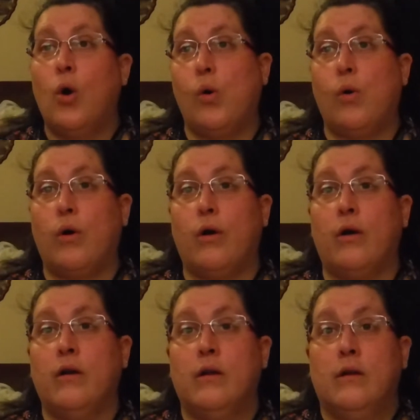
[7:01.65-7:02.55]

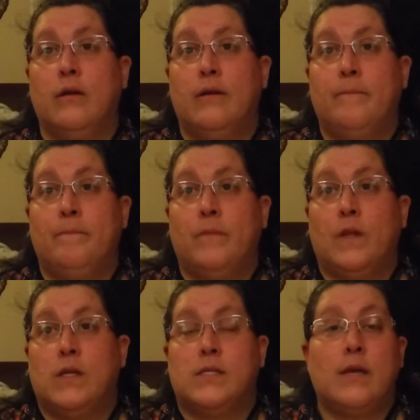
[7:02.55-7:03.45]
Or
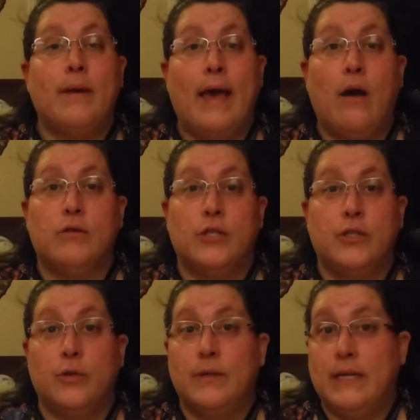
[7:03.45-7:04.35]
somehow to
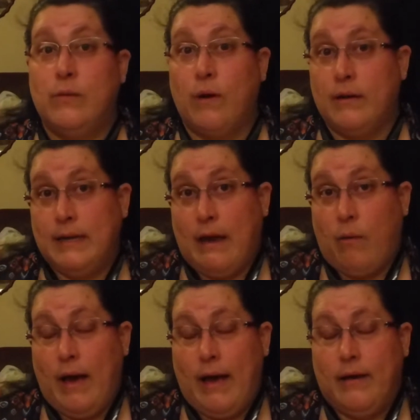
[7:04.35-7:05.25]
do a
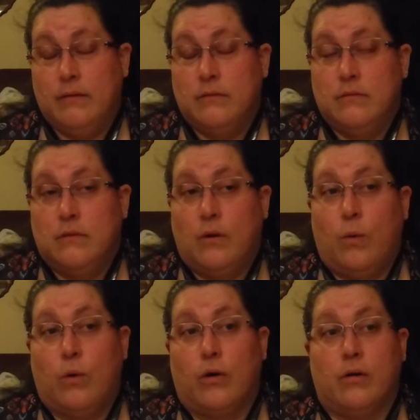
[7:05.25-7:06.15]
DIY.
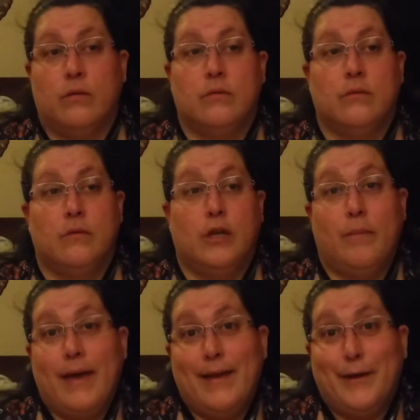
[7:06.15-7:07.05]
Or you
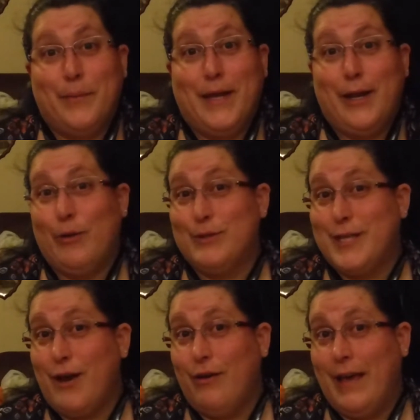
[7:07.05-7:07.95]
may end up getting it on
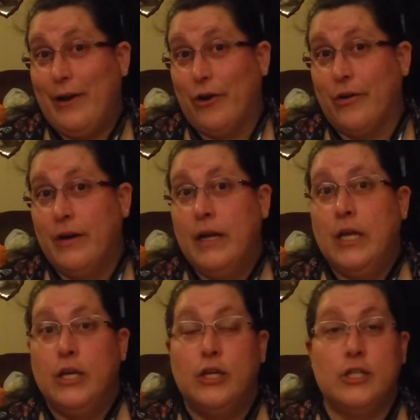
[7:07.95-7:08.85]
sale later.
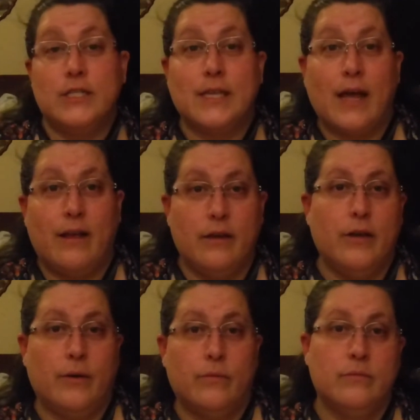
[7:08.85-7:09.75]
You just gotta, you
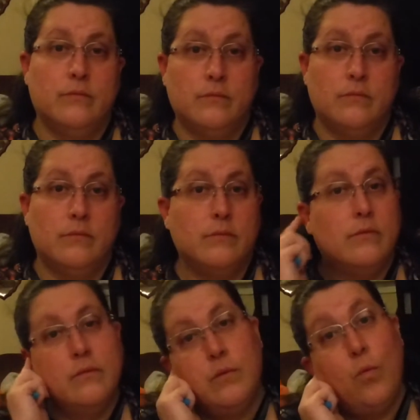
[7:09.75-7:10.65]
know,
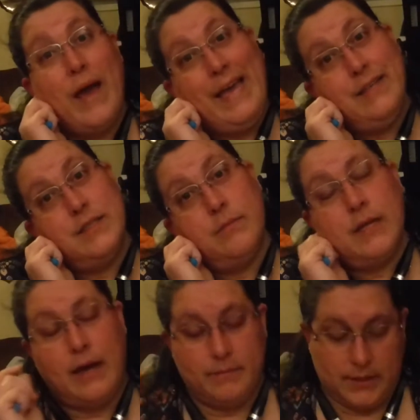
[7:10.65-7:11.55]
wait
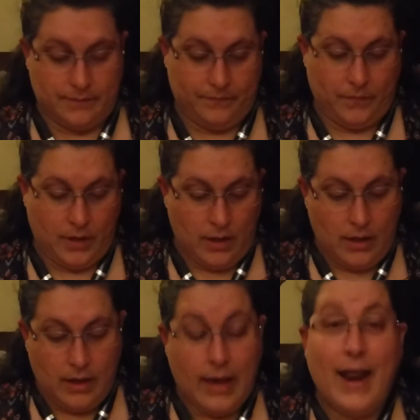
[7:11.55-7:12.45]
sometimes.
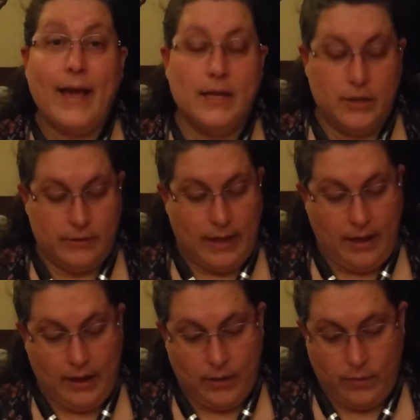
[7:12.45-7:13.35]
And I can do
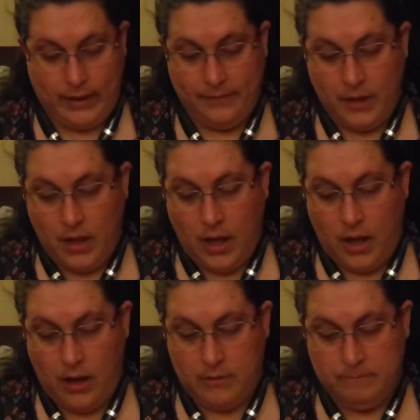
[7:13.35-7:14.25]
that. I can wait.
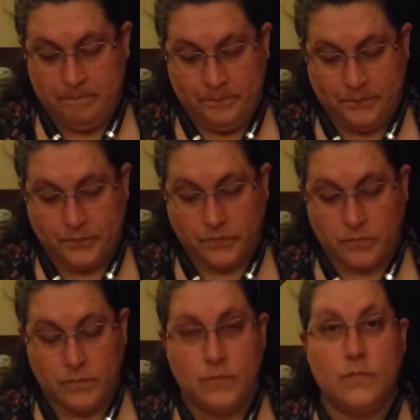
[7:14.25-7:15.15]

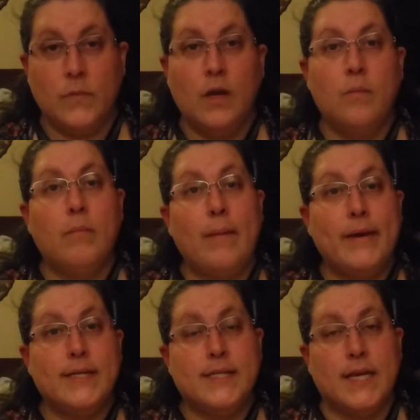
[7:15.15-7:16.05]
Um, my
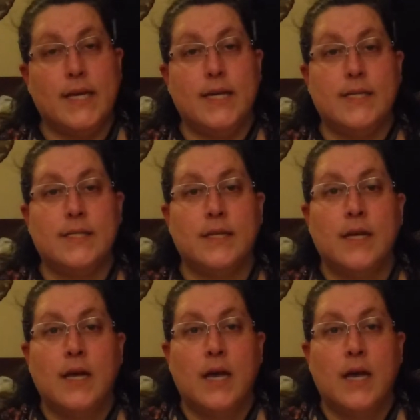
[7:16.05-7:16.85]
biggest thing is